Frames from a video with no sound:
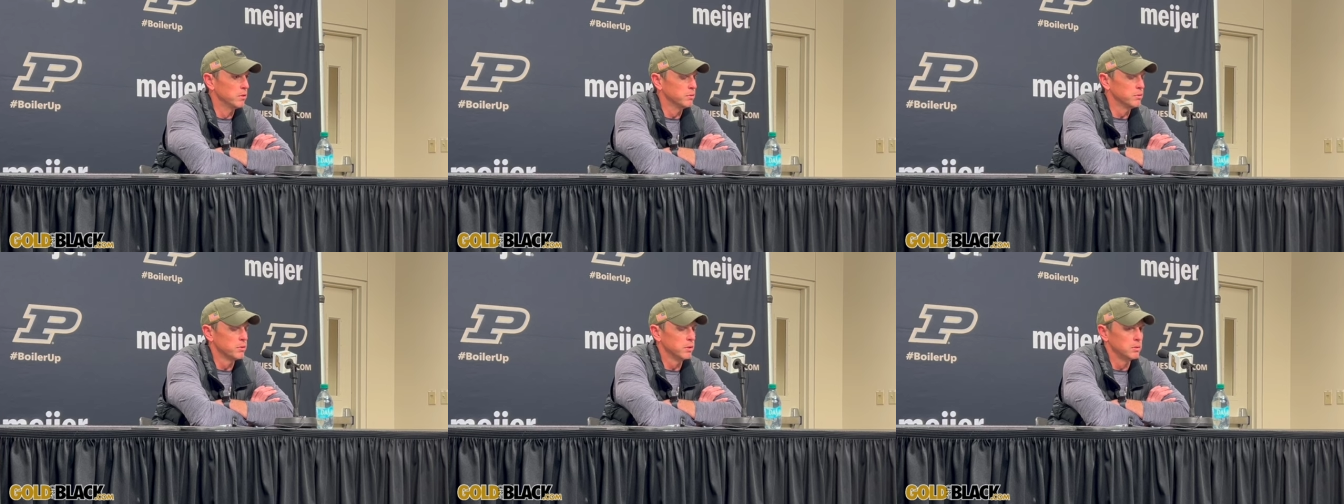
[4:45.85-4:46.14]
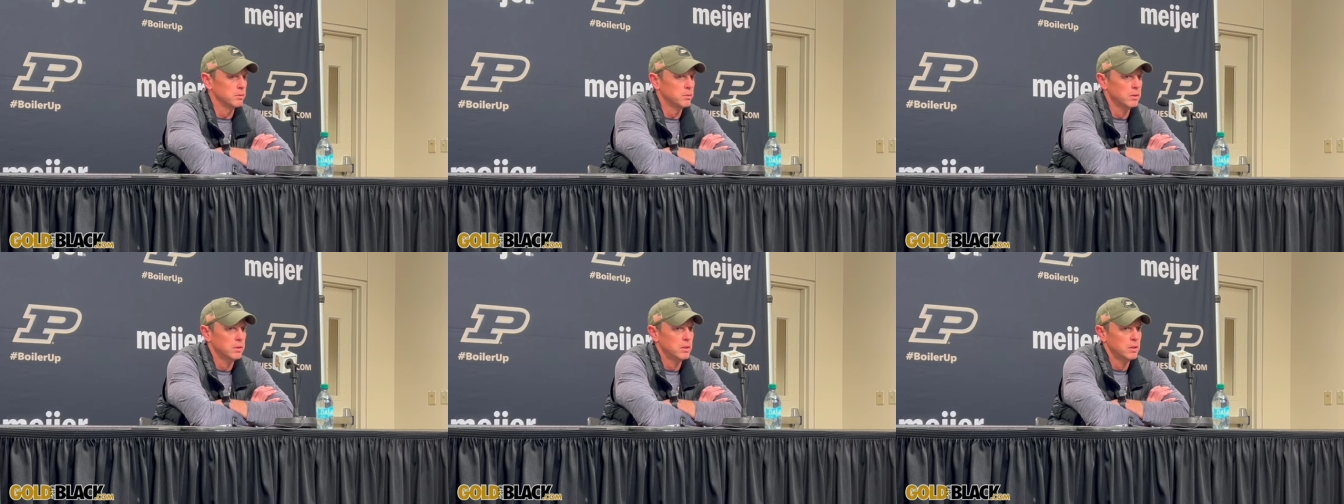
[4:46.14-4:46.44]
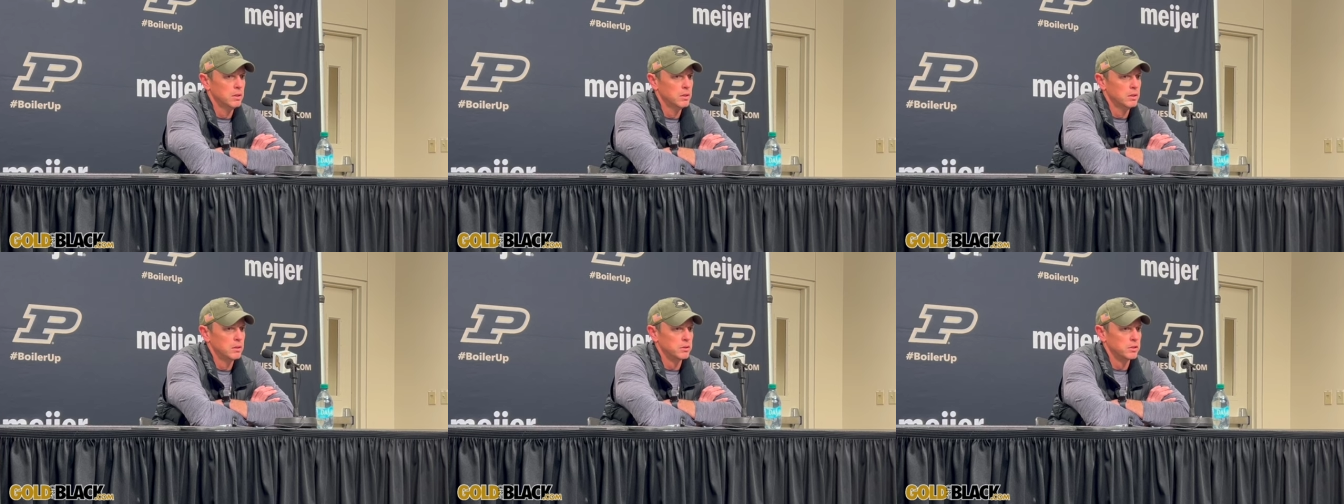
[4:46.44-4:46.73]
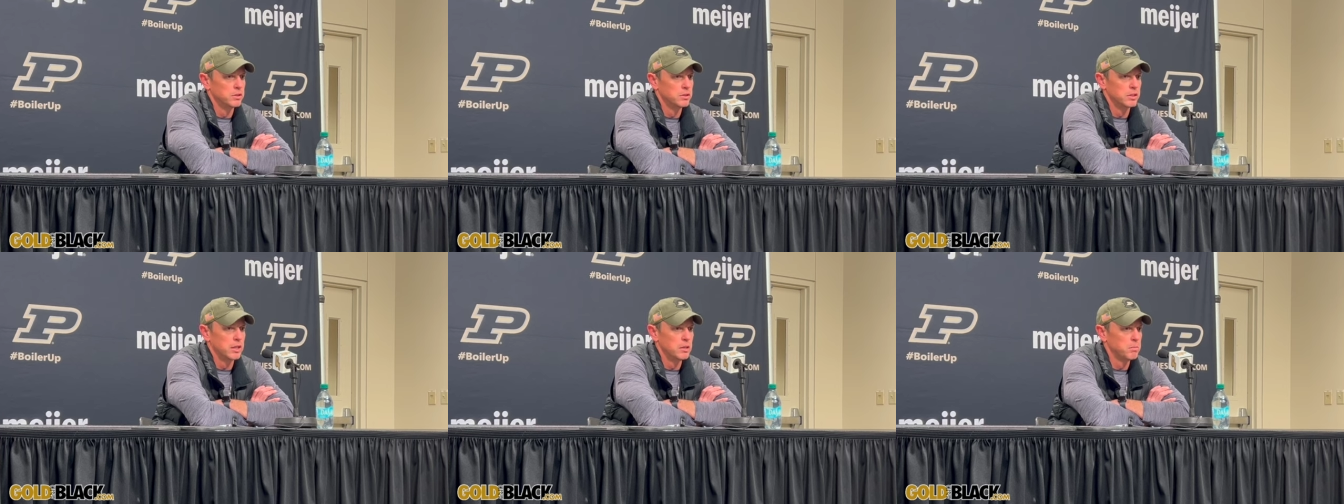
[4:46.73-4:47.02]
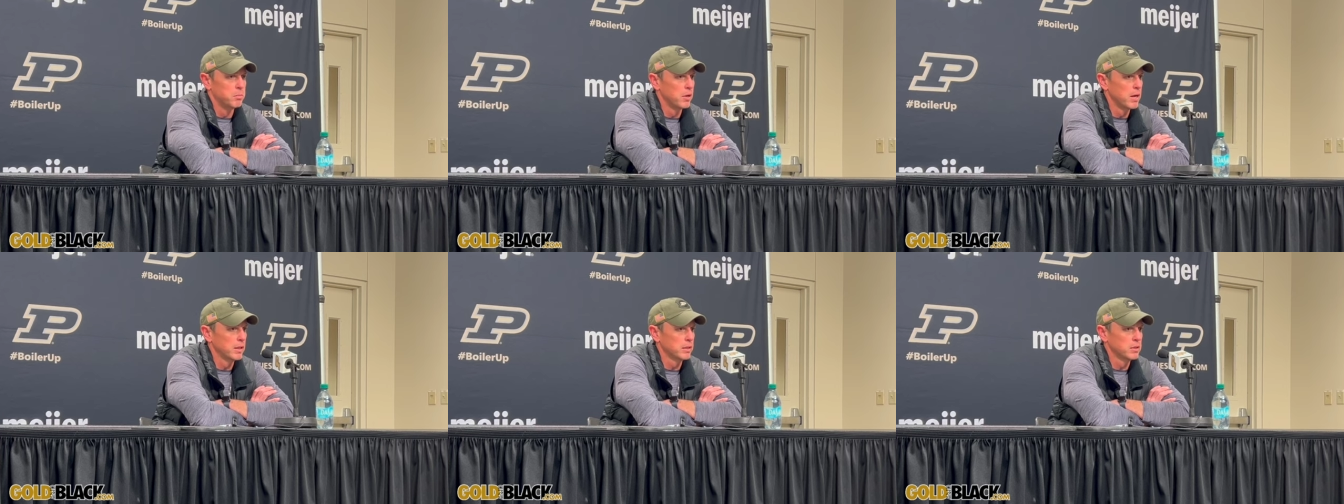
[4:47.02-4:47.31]
So just
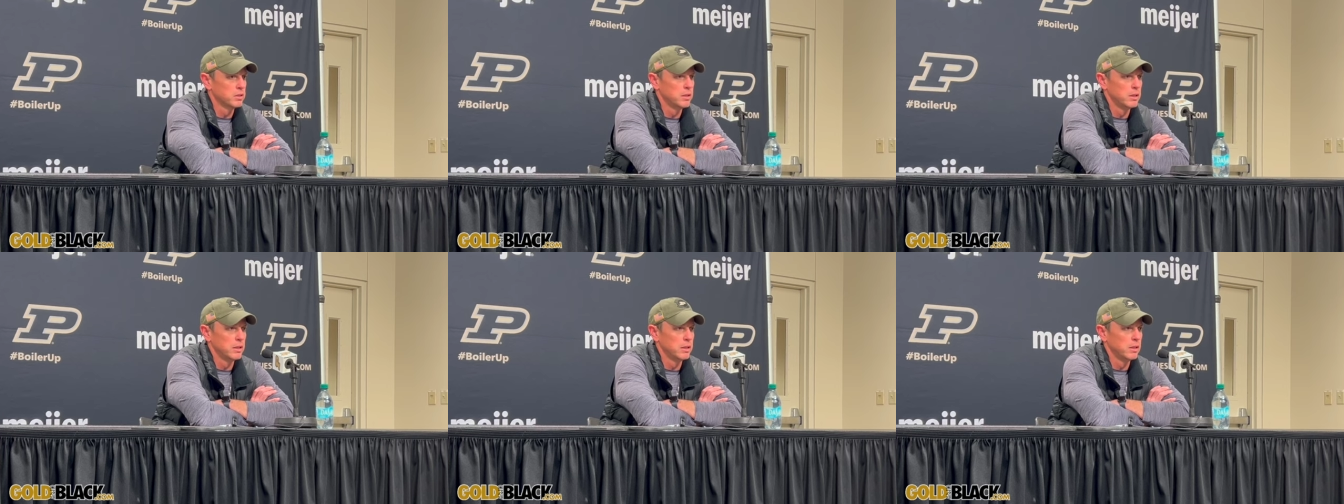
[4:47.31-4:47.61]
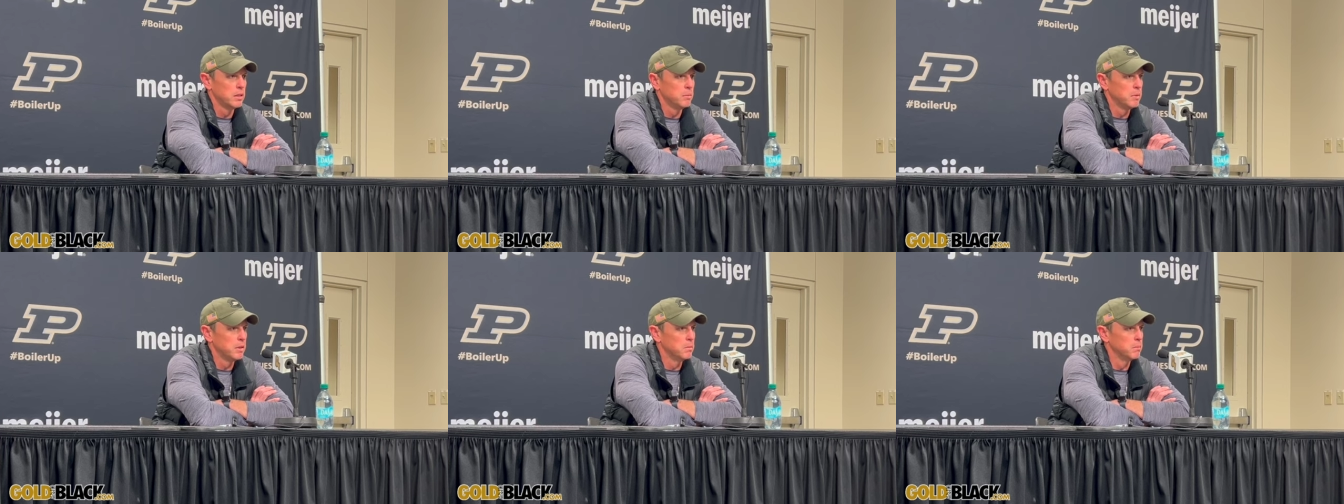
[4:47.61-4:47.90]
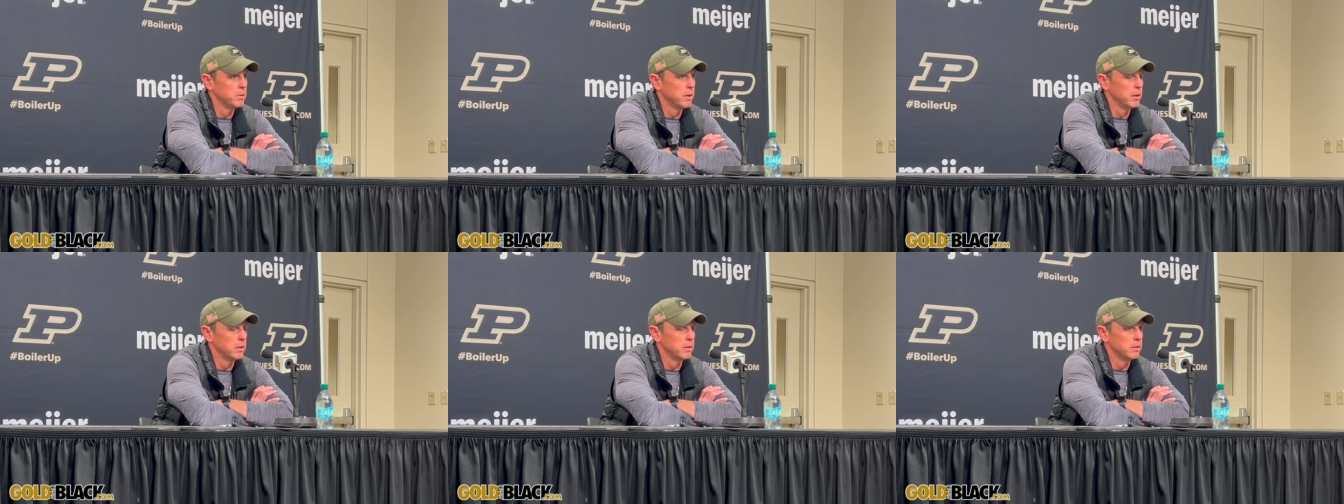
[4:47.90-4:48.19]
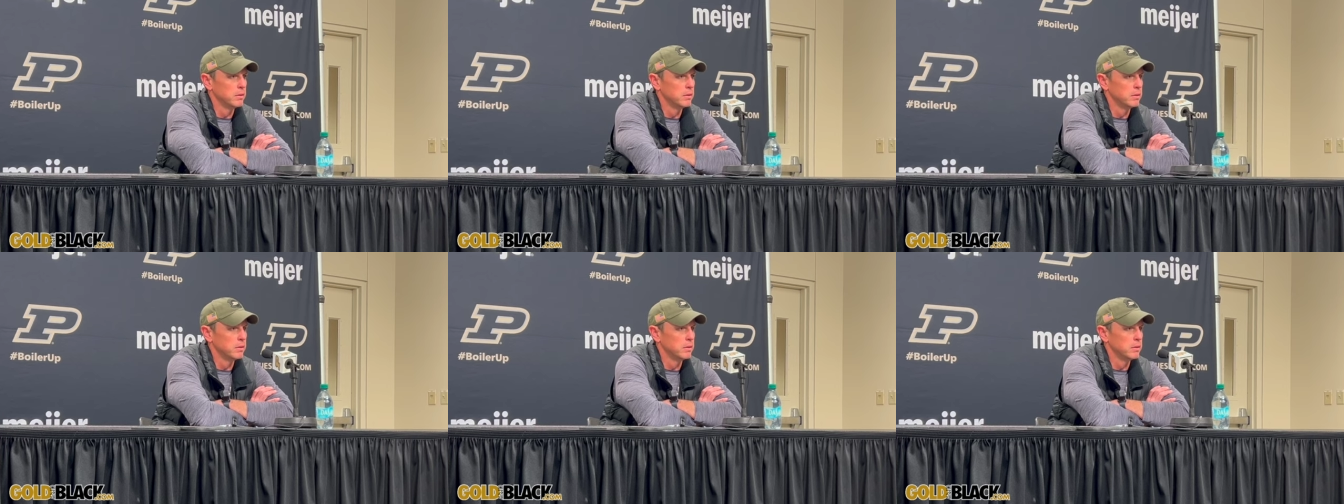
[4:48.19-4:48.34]
keep practicing, keep getting better.